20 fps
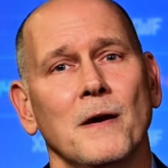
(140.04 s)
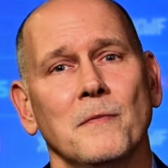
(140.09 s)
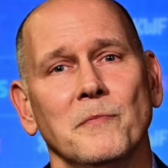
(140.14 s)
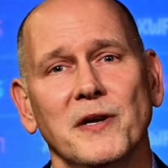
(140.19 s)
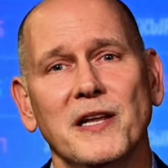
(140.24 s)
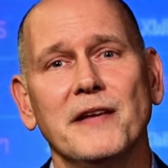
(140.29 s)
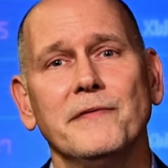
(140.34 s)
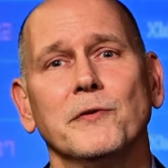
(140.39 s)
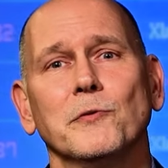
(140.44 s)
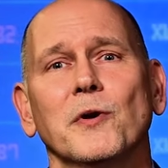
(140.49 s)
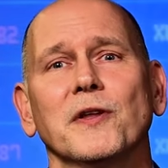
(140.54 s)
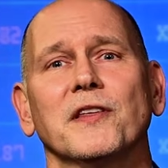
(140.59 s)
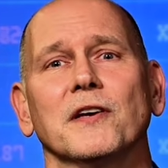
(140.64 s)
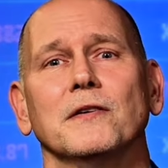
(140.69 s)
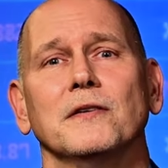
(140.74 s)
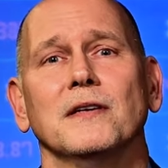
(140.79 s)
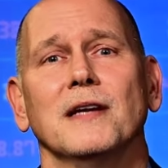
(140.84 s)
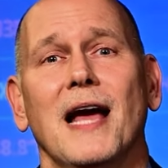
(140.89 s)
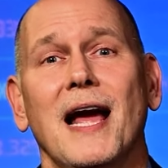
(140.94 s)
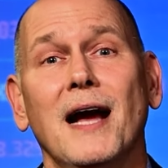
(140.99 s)
But even
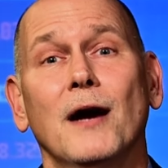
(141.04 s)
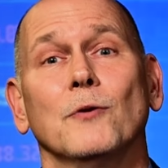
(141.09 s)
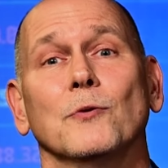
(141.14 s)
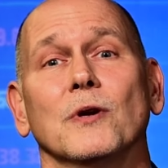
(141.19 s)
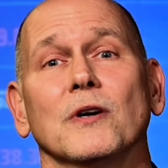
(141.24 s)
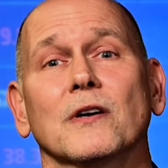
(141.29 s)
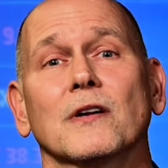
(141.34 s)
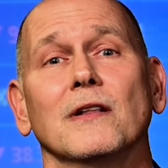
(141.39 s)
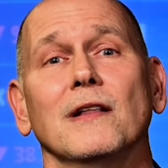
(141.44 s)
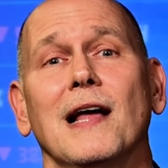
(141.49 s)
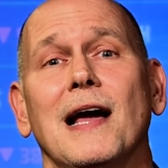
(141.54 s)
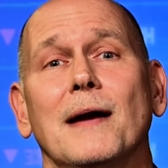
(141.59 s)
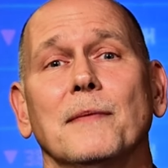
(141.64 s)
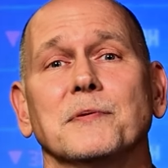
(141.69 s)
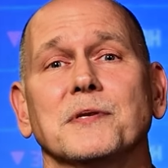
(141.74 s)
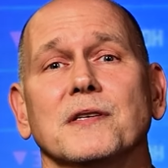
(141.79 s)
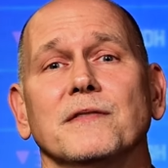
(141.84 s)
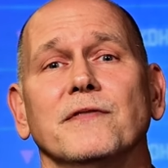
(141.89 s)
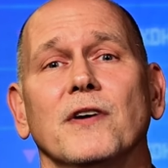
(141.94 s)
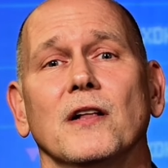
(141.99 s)
without a
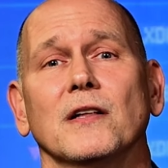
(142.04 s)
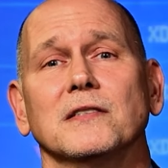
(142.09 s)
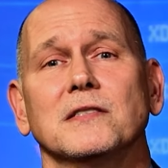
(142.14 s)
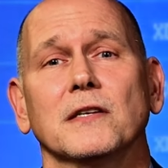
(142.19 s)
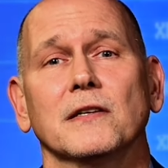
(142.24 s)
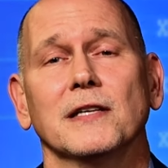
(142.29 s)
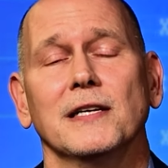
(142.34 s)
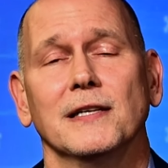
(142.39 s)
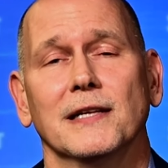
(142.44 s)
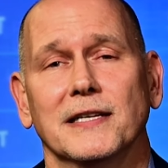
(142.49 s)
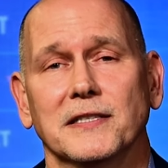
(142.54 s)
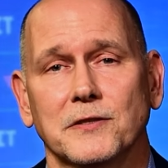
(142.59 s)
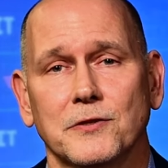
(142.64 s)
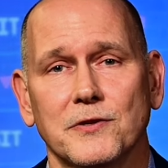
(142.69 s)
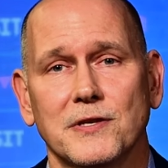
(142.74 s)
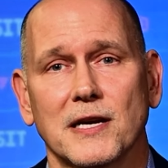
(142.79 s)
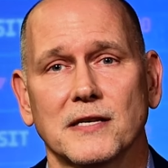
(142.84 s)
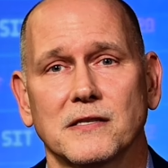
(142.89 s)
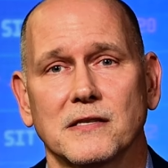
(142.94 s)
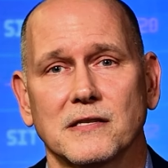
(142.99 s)
collapse in volatility like
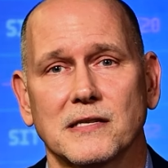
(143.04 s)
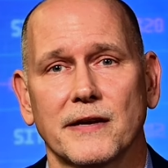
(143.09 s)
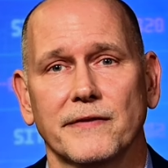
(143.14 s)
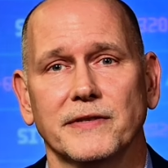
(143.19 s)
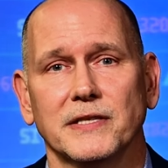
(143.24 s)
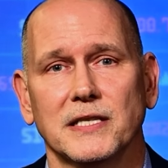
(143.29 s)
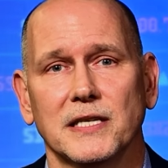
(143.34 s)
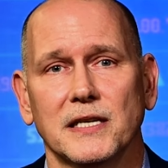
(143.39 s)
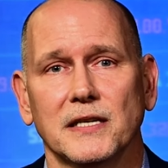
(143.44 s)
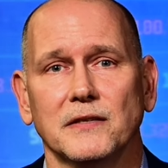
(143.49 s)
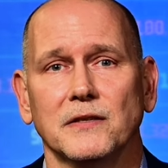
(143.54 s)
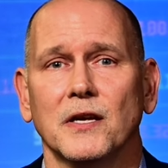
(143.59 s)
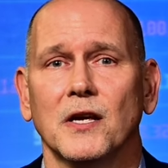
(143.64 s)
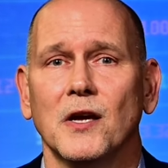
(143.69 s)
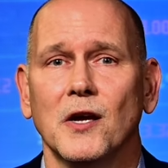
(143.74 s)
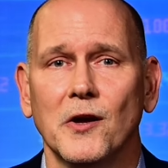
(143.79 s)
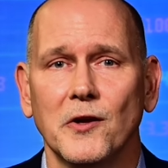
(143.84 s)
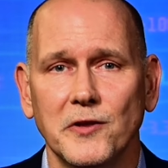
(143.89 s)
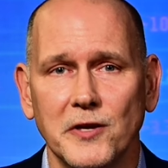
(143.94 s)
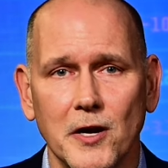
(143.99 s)
2017,
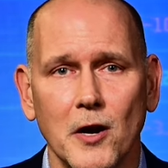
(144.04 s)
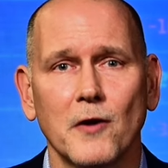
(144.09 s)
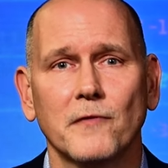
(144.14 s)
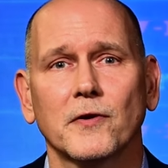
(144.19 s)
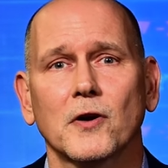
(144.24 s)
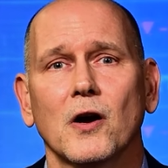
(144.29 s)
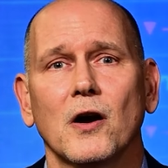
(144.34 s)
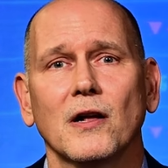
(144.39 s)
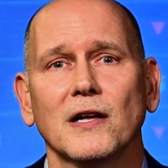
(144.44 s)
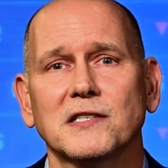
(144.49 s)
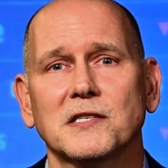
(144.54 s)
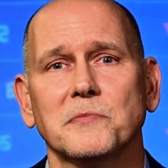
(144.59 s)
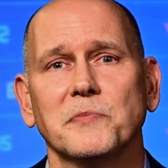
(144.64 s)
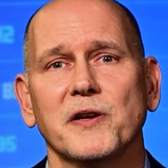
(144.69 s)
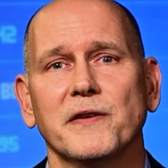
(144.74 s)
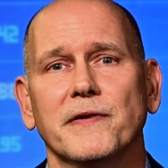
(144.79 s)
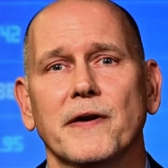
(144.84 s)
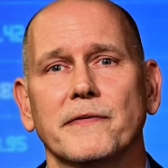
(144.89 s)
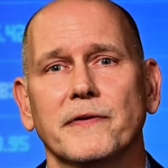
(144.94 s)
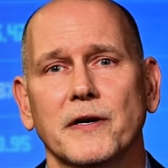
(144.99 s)
the overall
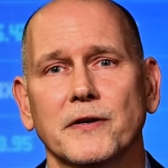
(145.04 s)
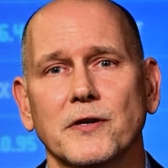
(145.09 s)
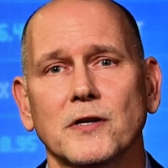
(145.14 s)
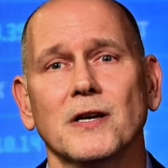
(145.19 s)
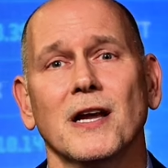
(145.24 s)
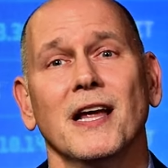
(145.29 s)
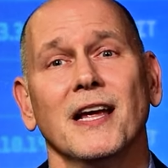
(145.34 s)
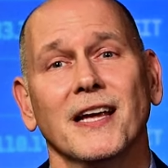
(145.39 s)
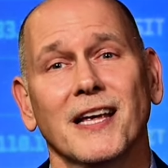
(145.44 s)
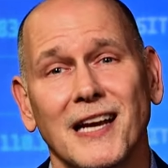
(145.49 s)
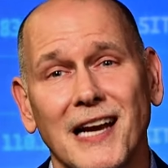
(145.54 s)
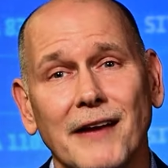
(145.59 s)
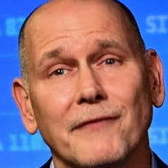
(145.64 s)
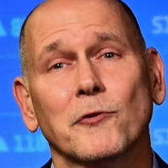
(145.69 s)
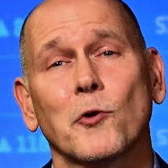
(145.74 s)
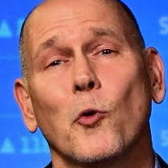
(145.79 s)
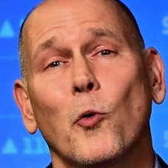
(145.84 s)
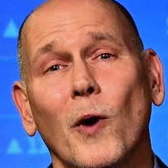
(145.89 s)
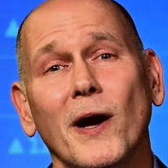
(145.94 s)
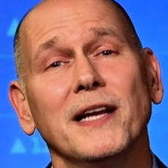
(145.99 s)
S&P 500 can
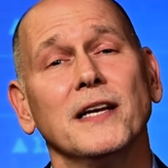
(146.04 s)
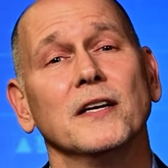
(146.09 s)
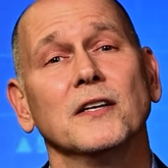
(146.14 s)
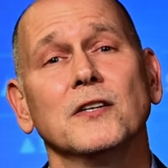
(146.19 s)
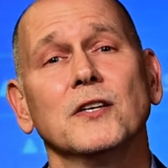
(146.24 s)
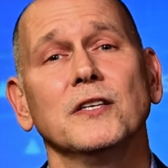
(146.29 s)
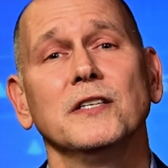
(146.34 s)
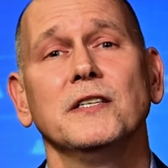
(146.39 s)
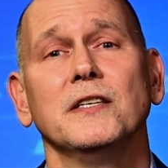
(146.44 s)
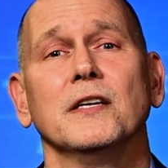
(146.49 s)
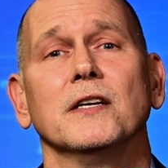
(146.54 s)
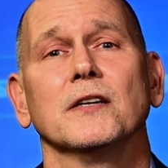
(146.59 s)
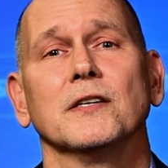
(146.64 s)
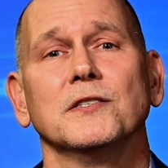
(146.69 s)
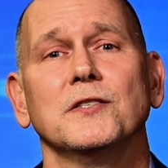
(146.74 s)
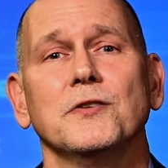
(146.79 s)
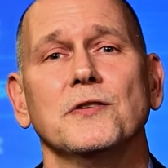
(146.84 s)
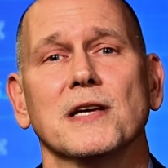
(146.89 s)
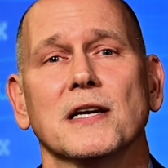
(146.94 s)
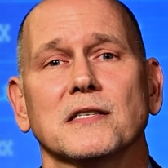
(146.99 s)
have quite a good year
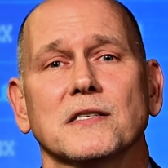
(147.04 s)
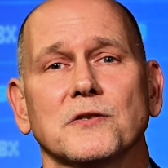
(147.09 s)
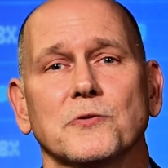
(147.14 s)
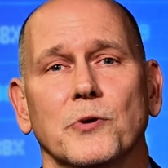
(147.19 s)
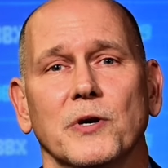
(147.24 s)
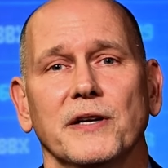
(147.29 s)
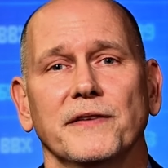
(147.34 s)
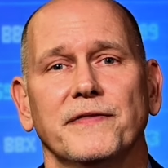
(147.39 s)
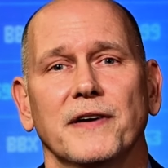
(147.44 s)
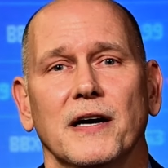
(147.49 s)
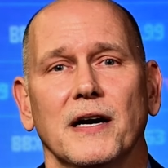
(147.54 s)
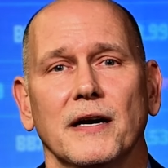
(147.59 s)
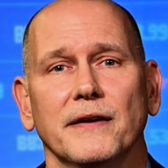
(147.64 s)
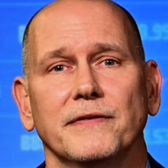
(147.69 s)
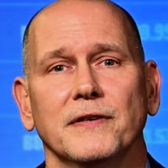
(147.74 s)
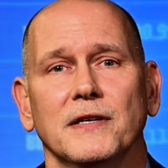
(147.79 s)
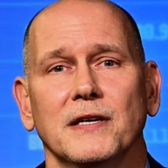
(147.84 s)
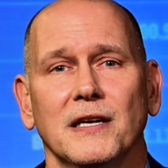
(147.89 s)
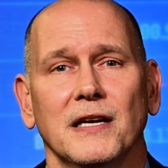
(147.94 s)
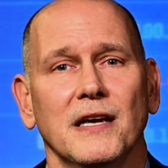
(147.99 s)
in 2025.